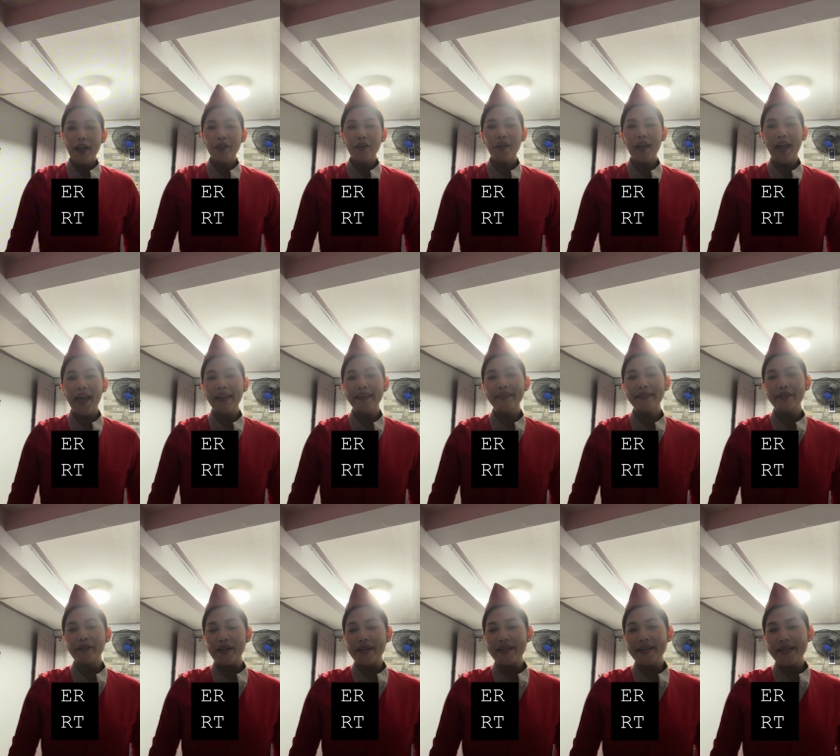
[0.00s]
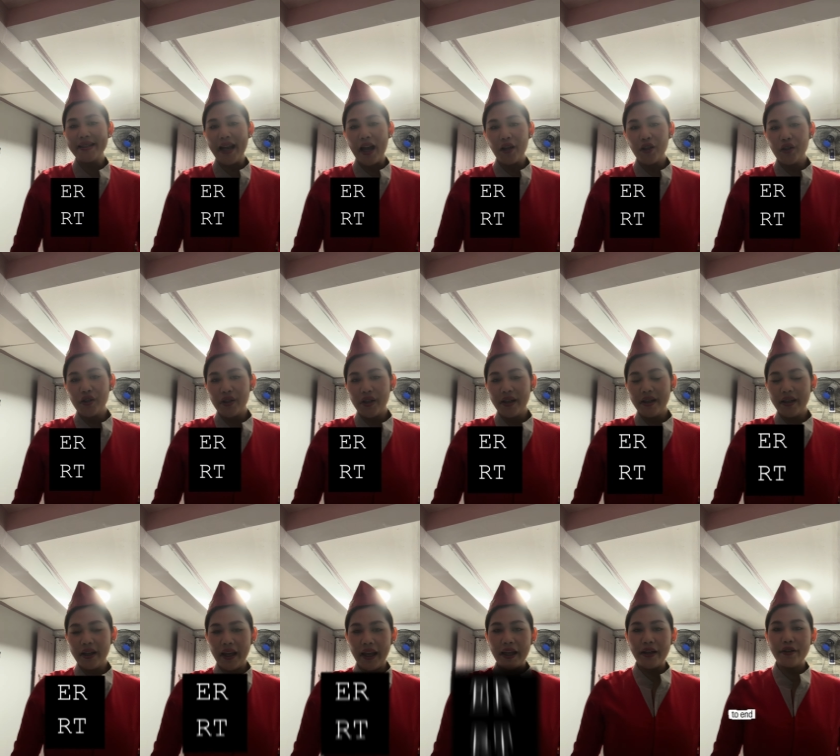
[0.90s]
to end
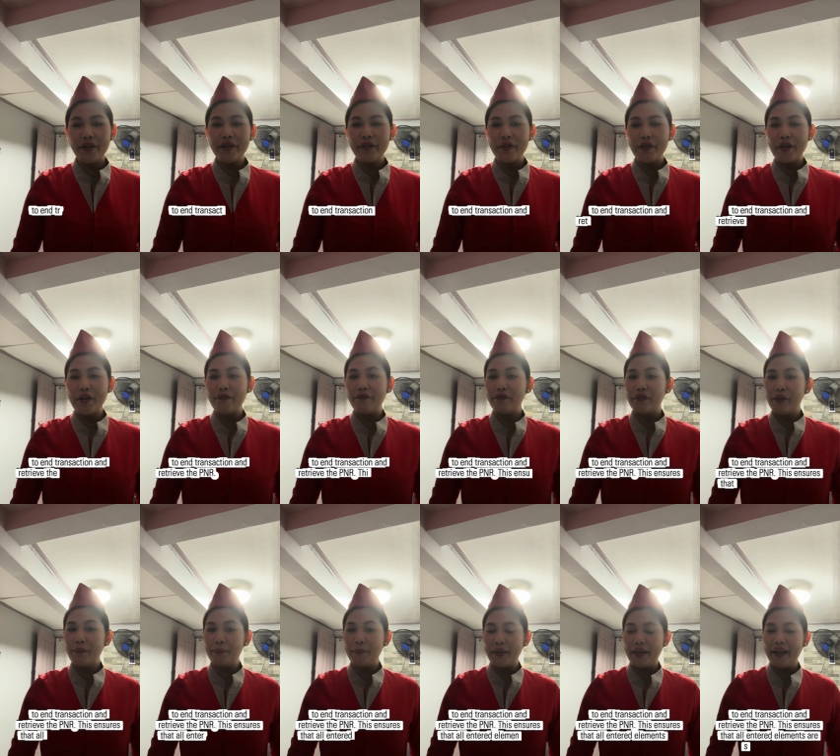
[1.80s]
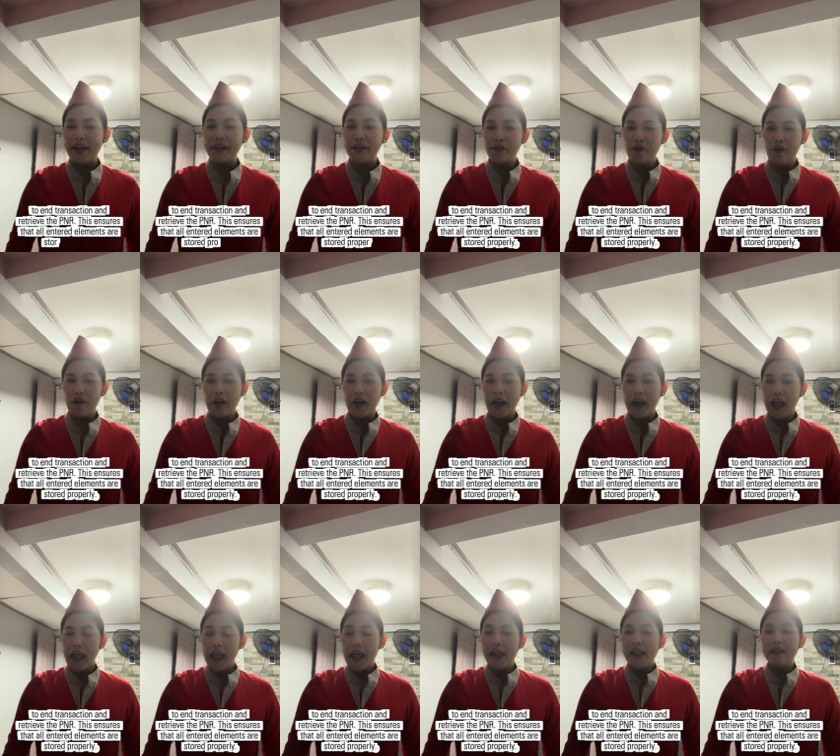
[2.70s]
transaction and retrieve the PNR.
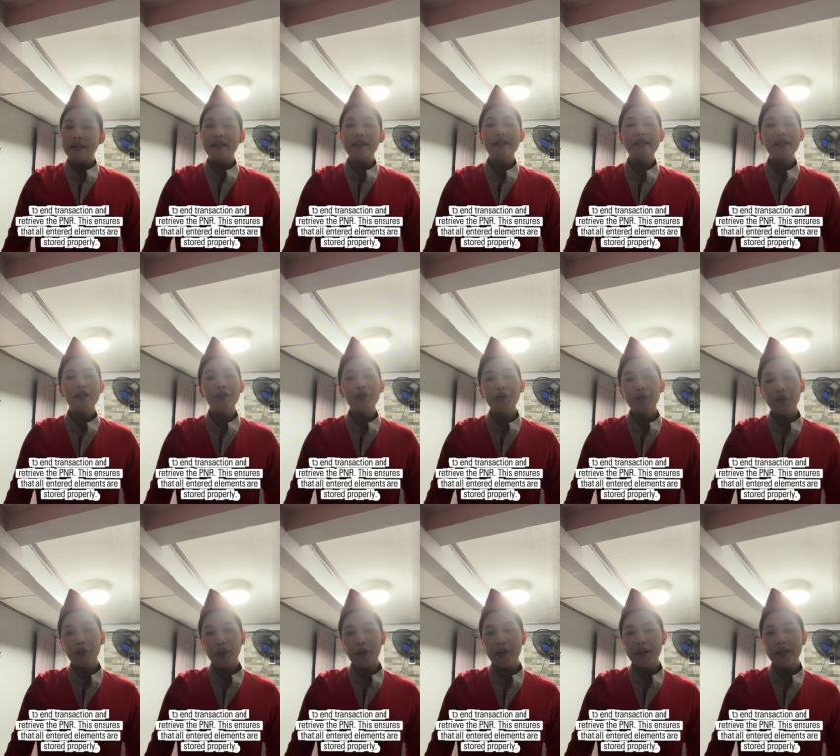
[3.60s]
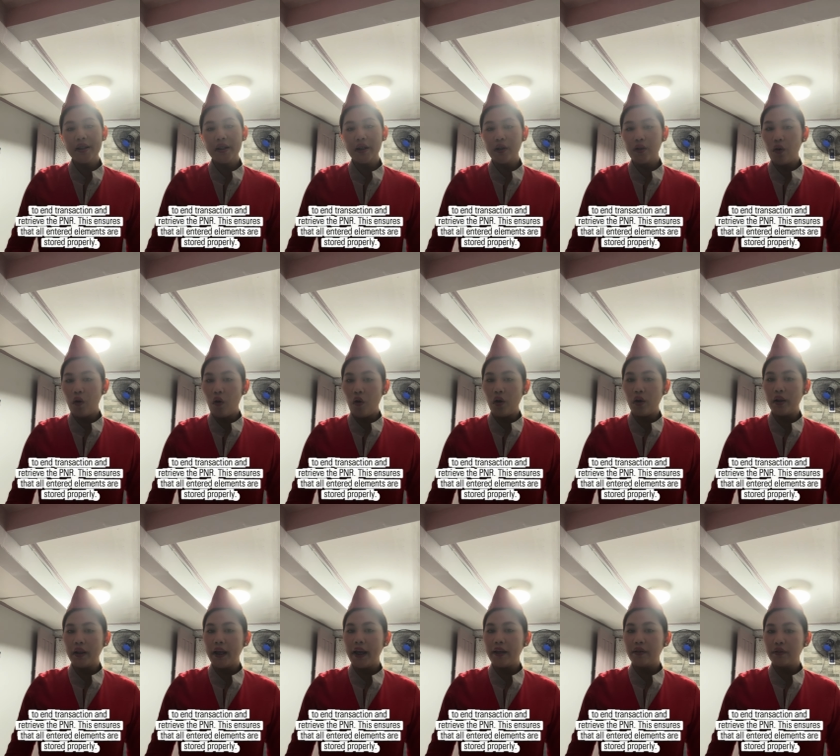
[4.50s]
This ensures that all
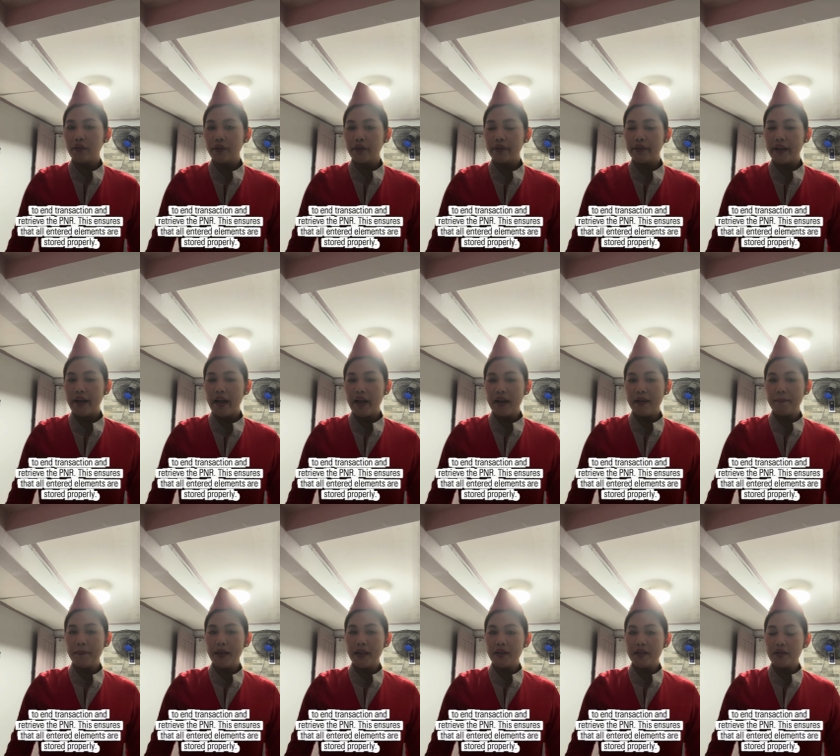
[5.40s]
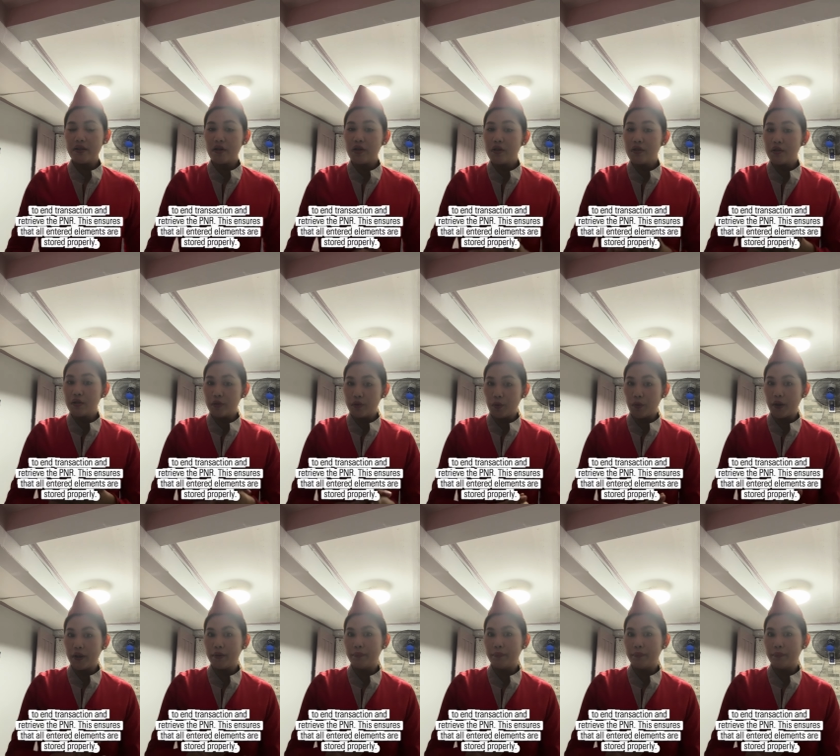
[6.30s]
entered elements are stored